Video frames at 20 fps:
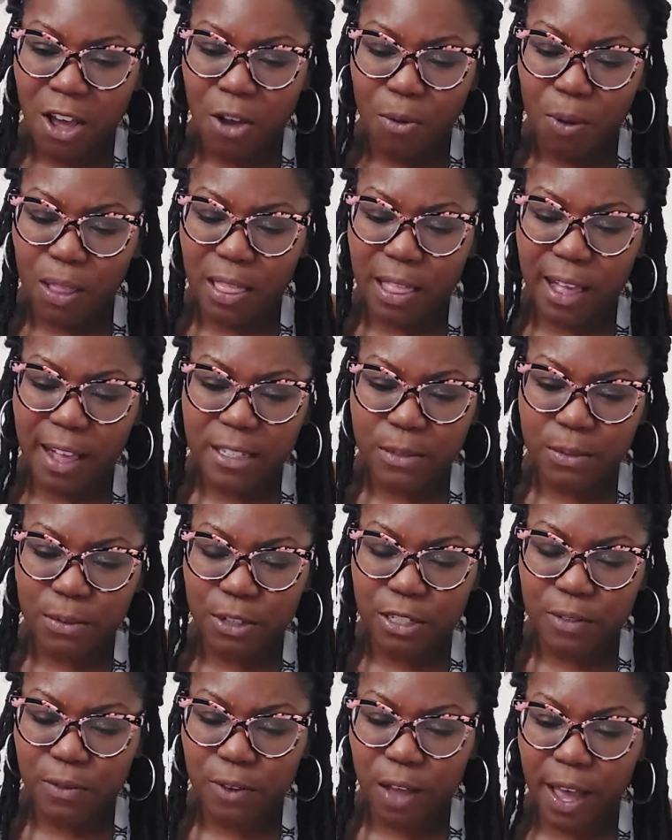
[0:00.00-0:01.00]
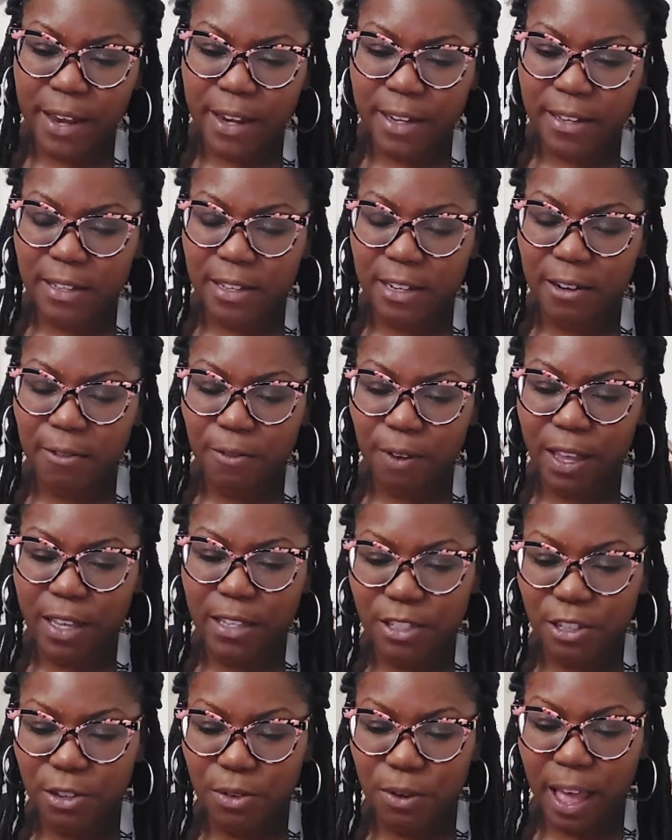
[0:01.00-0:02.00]
What last words of guidance and
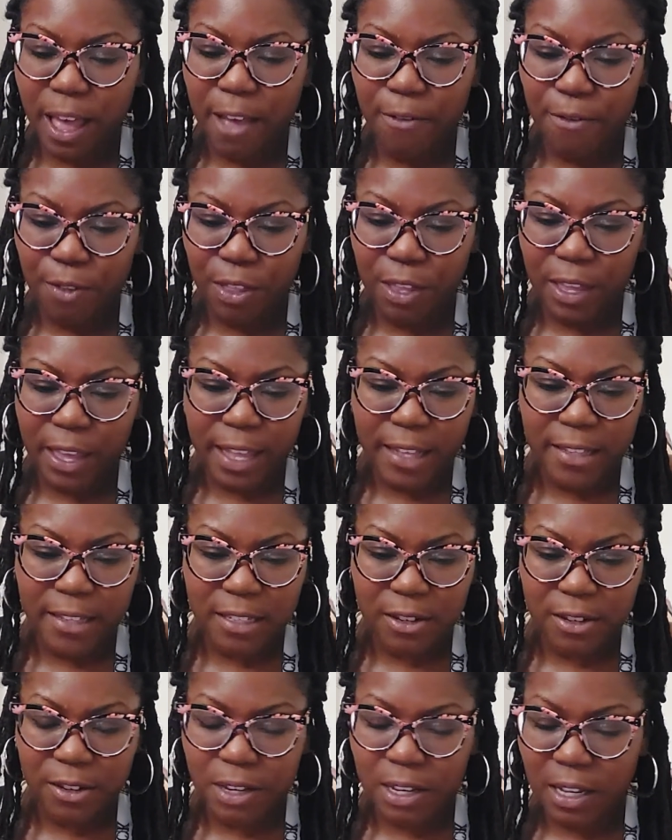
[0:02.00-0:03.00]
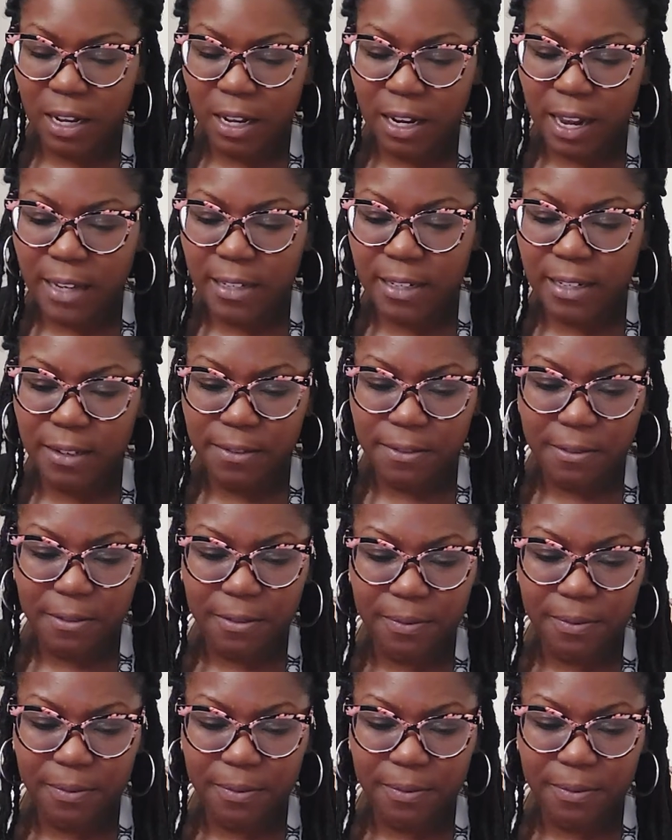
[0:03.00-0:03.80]
advice do you have for the Cancerian Collective?